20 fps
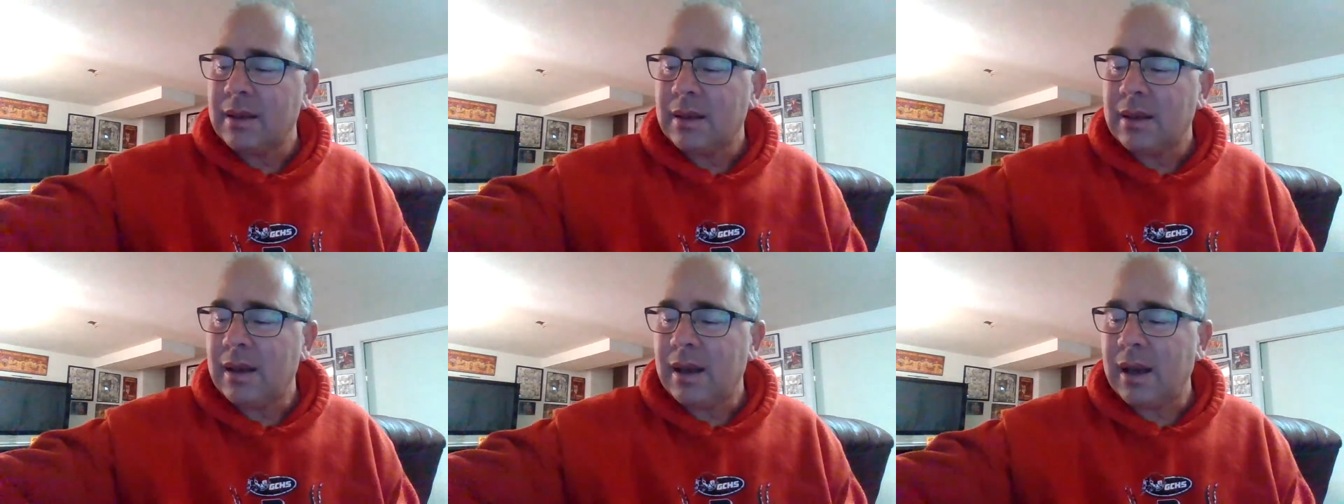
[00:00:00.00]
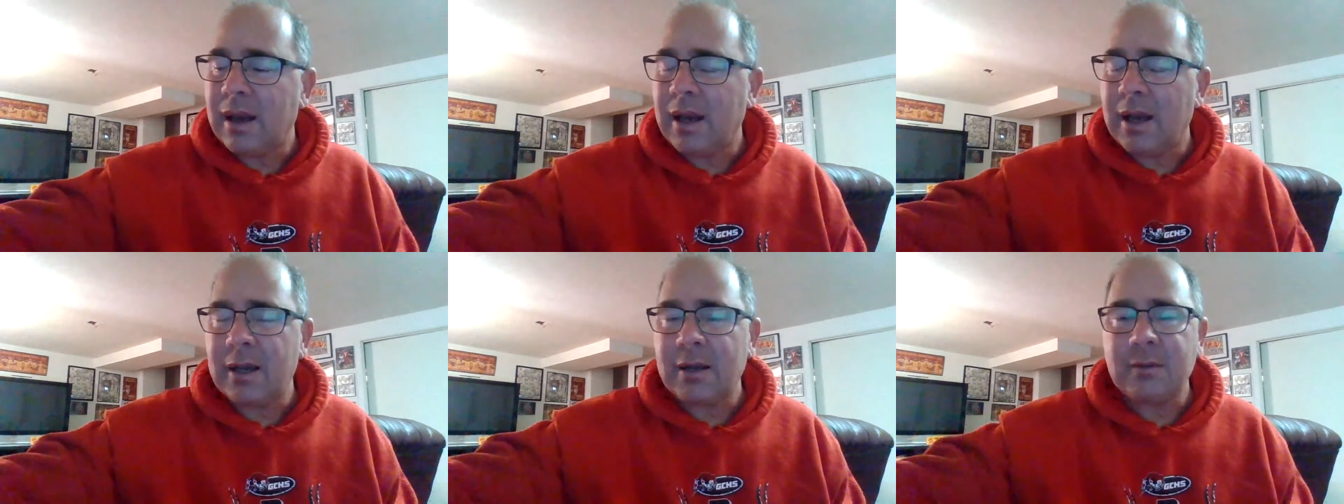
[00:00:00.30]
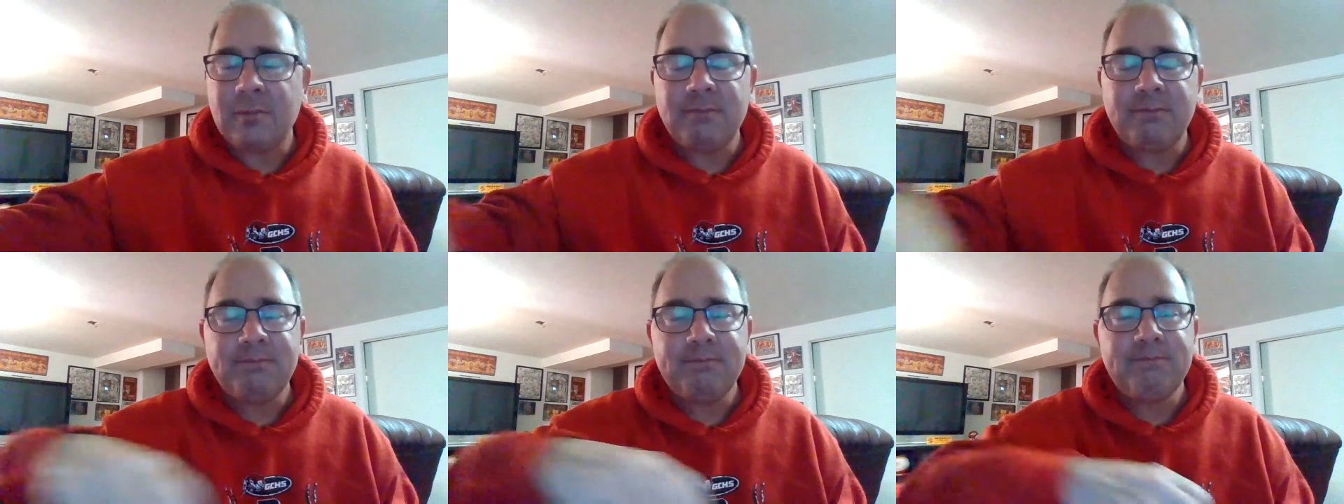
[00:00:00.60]
Uh,
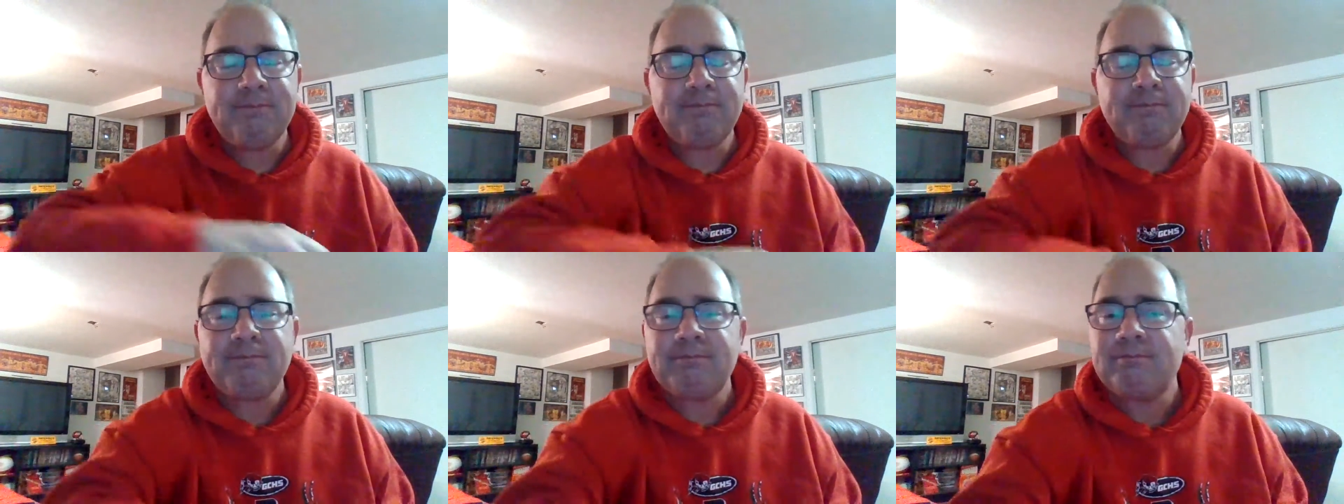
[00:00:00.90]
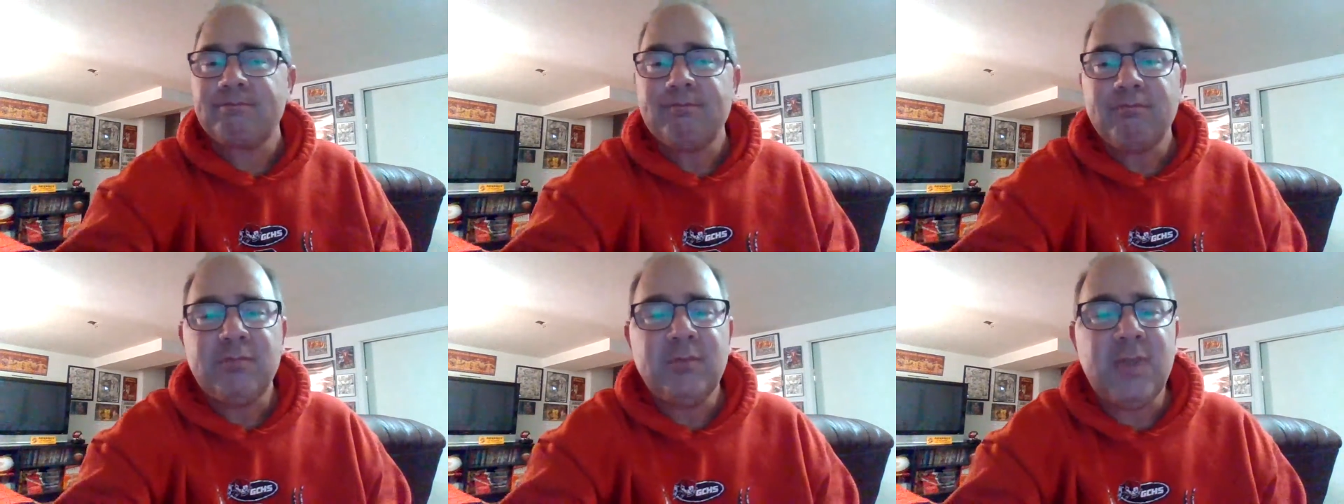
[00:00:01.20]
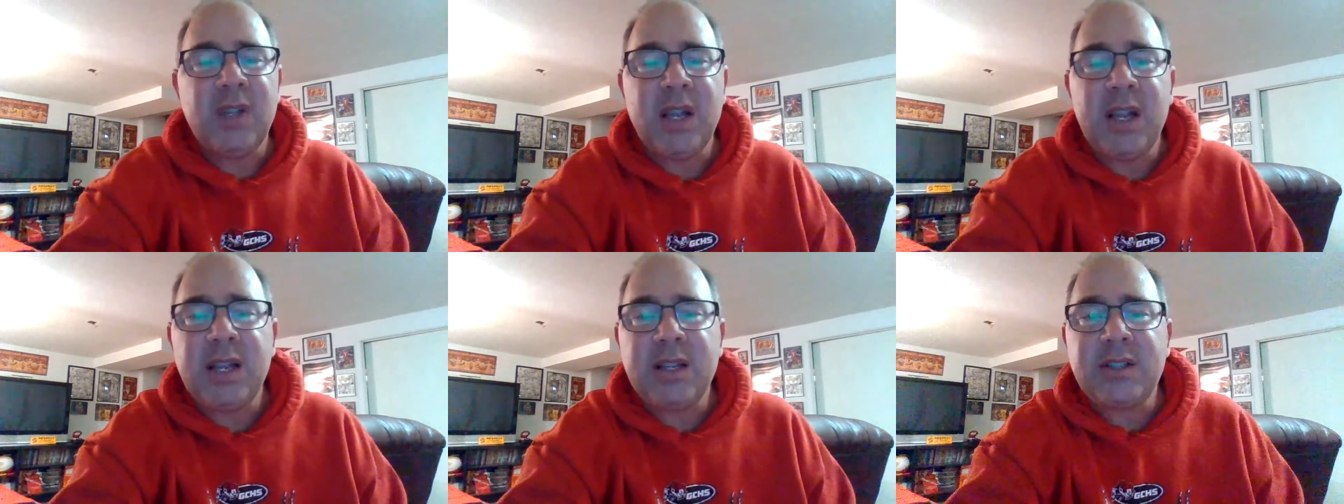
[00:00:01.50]

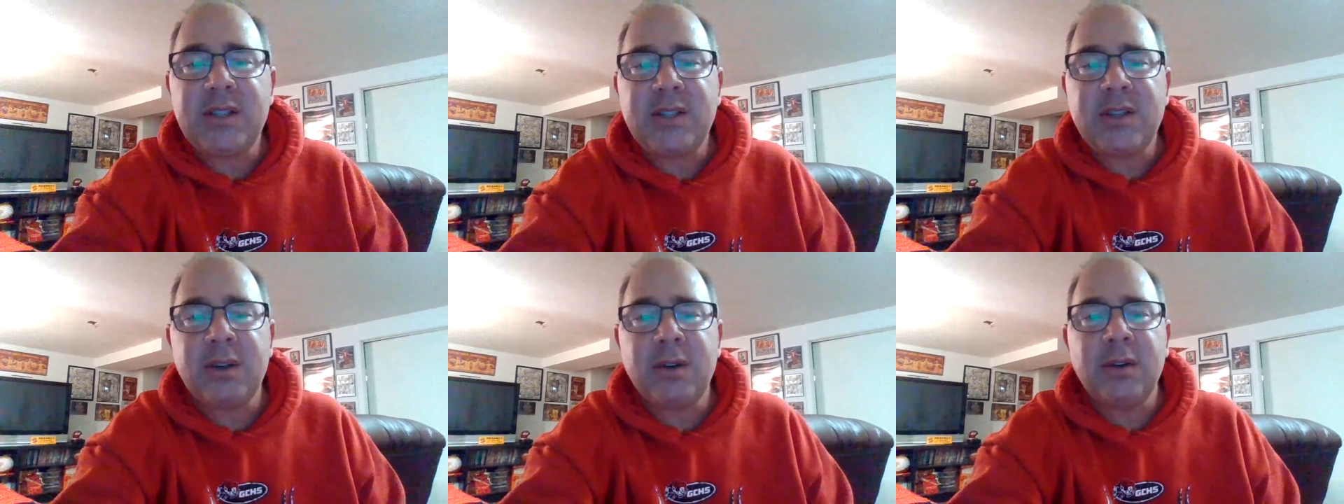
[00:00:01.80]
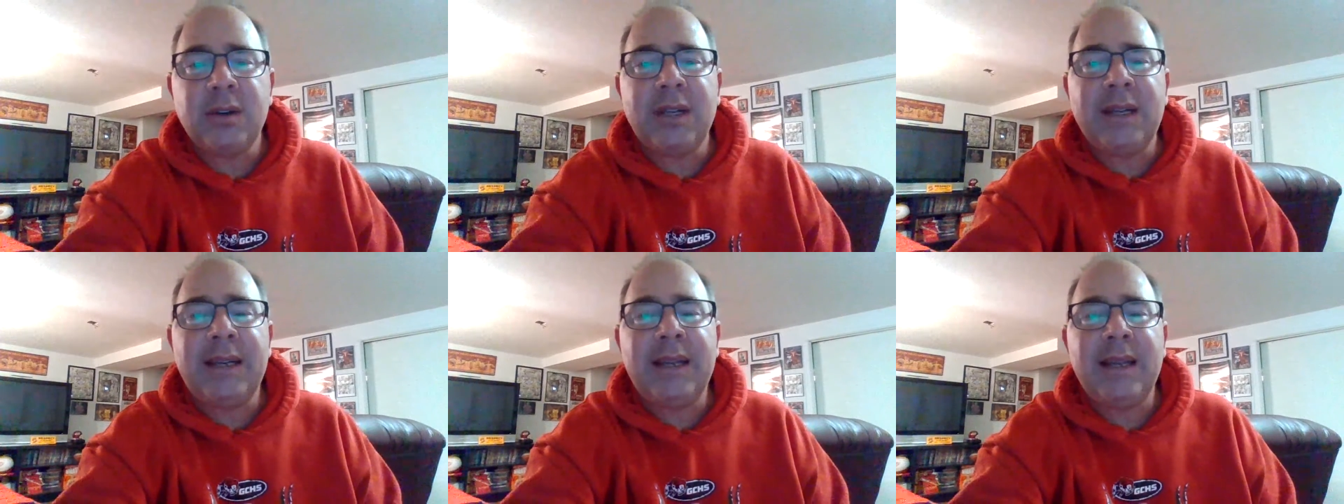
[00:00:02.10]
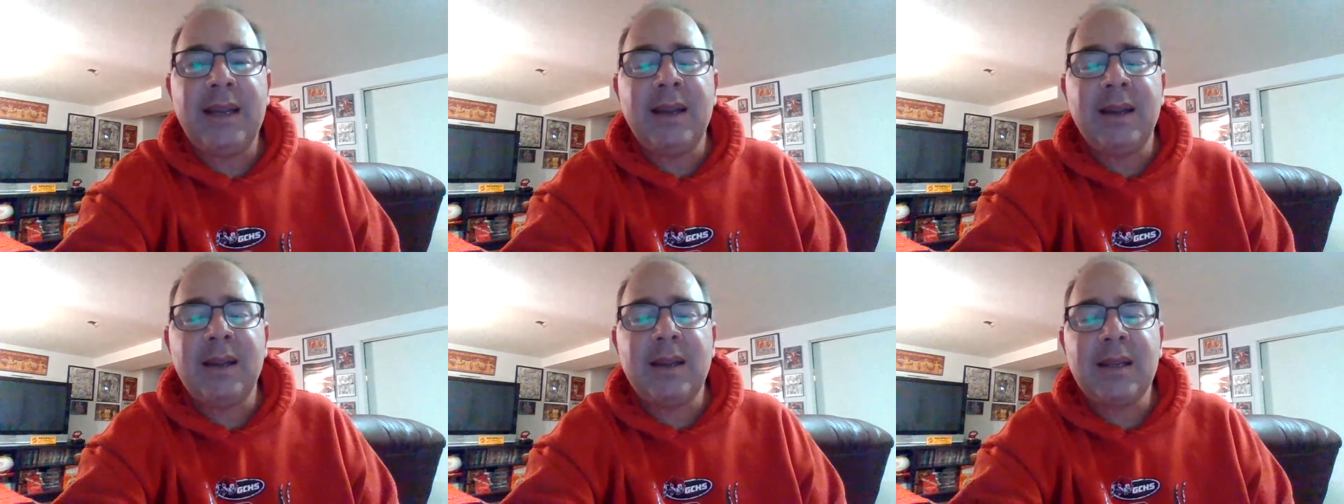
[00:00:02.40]
it's certainly
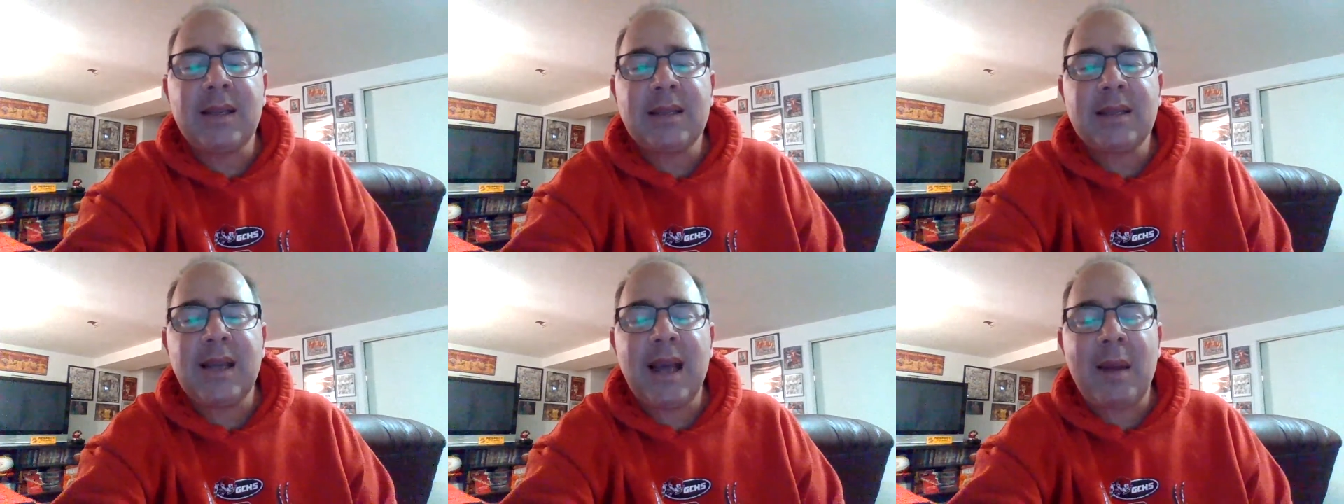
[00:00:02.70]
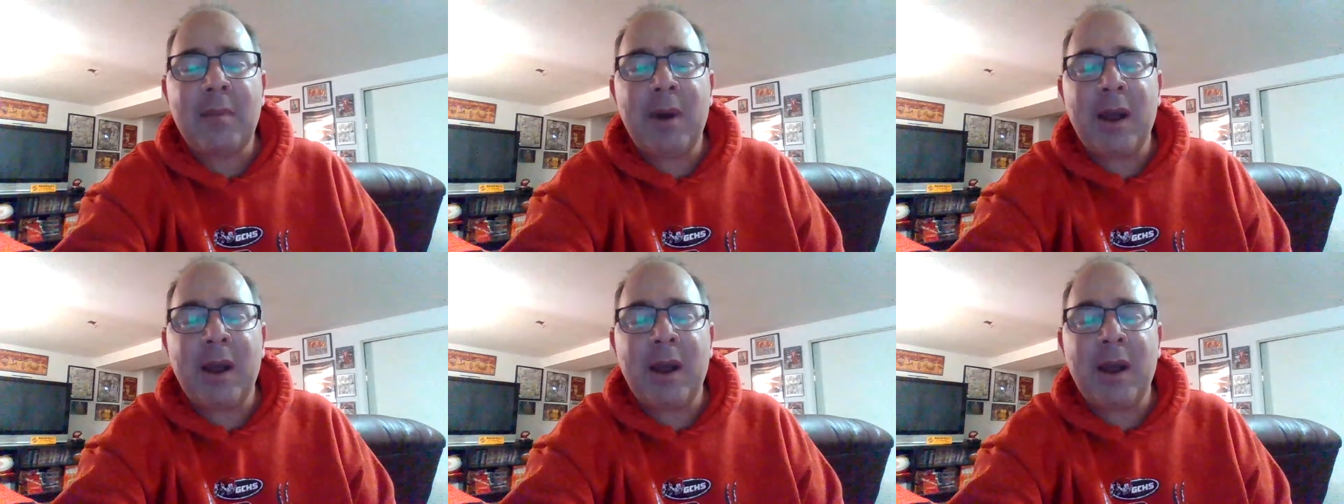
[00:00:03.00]
needed at this time.